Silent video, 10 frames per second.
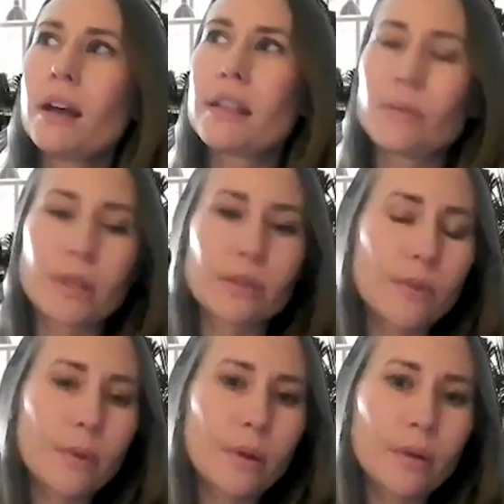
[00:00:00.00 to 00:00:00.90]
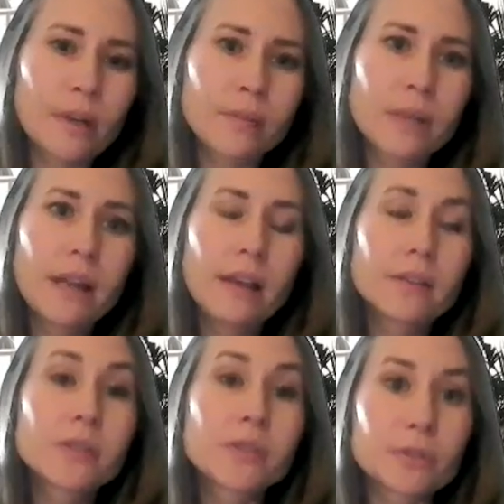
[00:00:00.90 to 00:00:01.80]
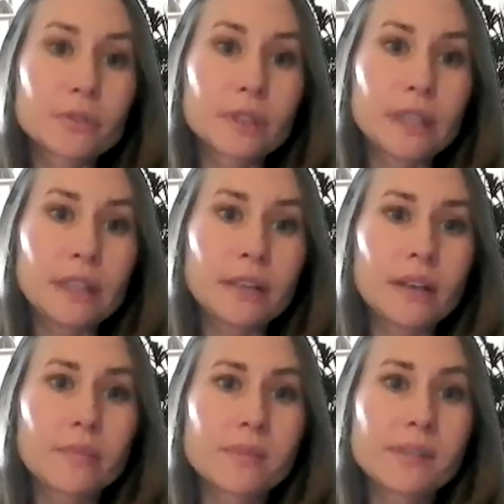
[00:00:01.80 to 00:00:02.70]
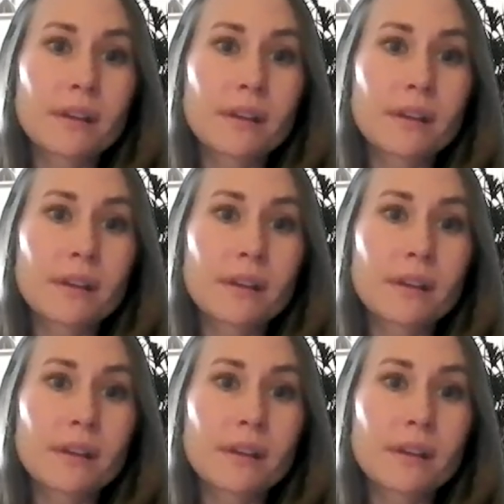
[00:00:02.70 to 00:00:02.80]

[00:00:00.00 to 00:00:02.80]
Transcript: Uh, they went through the program. Certainly um,